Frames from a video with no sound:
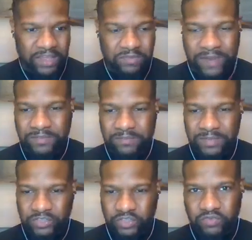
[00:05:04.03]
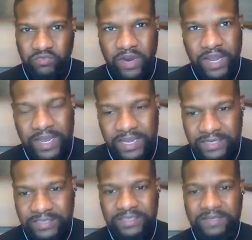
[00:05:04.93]
You have to be
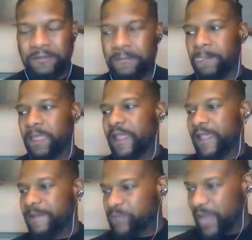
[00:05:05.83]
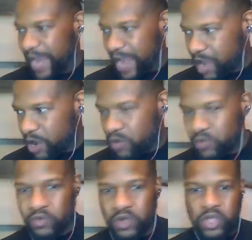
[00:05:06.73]
trained in
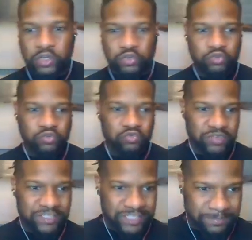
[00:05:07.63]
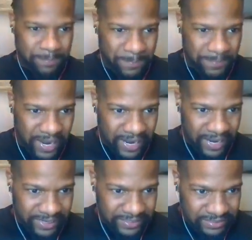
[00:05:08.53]
how to
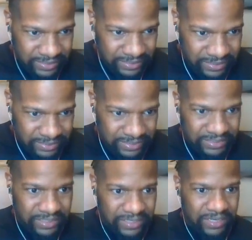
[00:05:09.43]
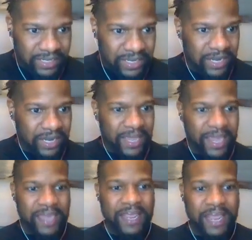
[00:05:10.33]
respond
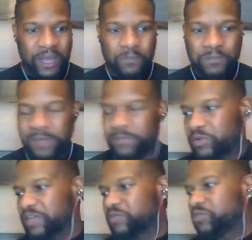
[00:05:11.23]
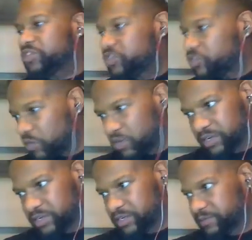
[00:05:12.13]
and help people get
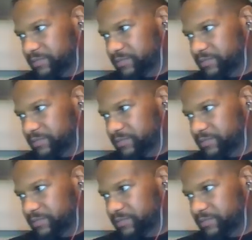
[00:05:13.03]
restored.